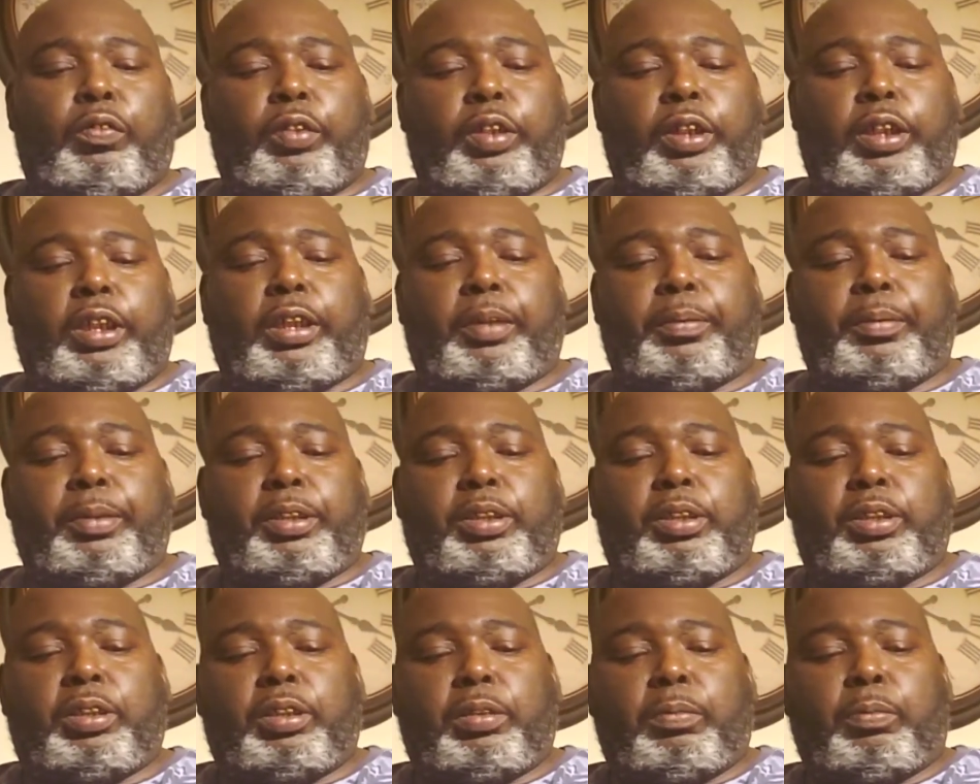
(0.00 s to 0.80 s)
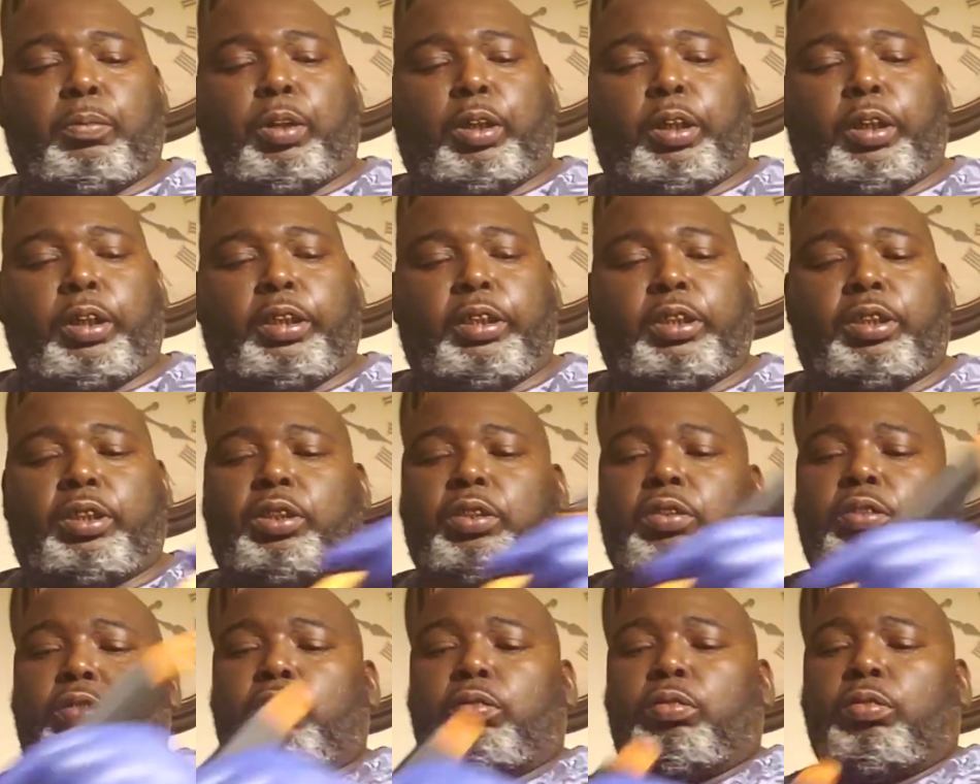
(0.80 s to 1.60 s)
Hopefully coming to the
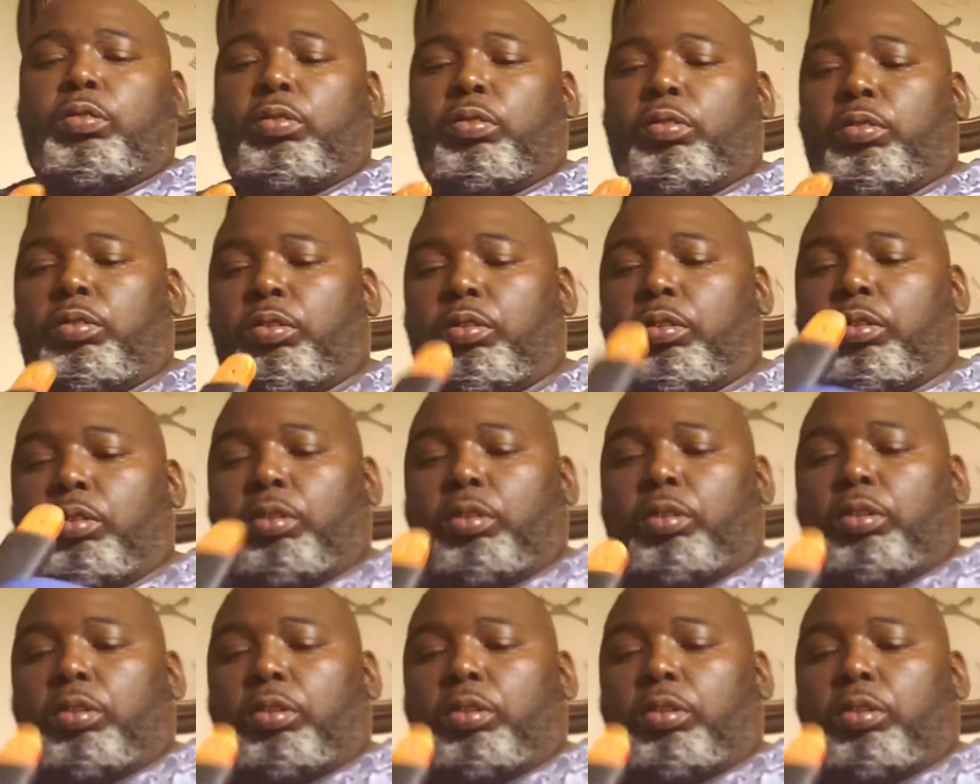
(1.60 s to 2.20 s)
market soon.